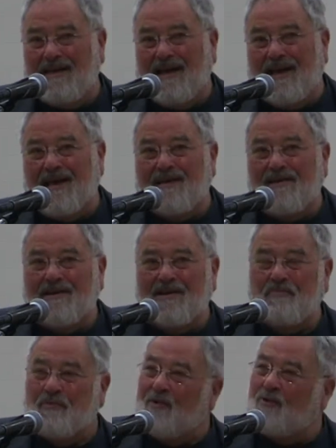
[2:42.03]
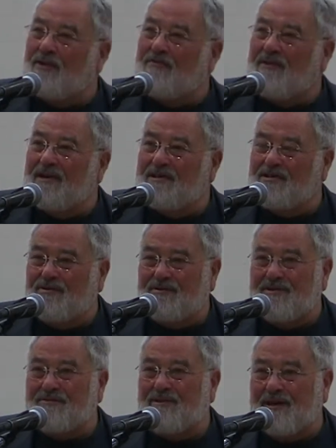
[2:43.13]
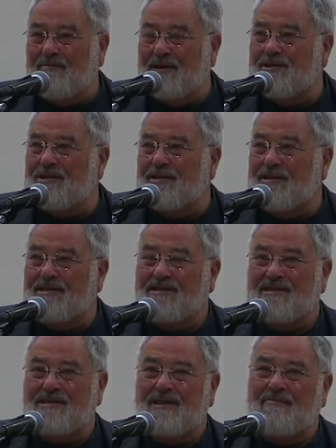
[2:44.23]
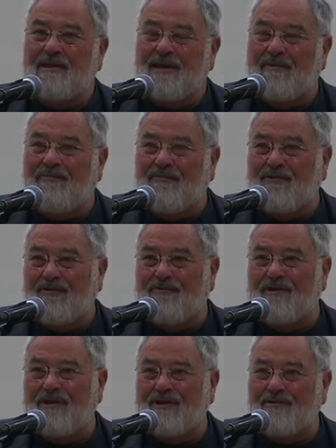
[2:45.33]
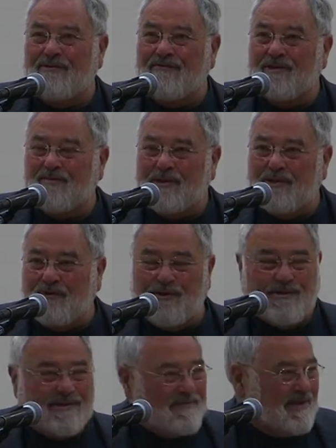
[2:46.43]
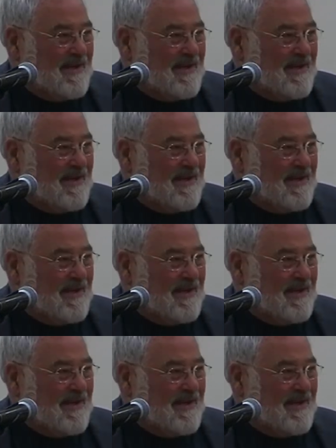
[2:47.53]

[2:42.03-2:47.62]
And one of my students, when I mentioned this, signed me up for 3 years of his materials.